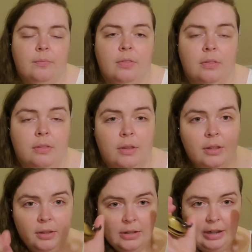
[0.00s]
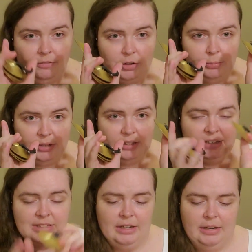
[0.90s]
I'm going to put
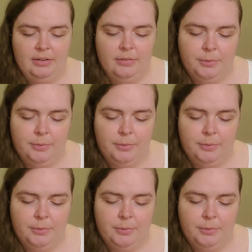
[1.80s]
these on.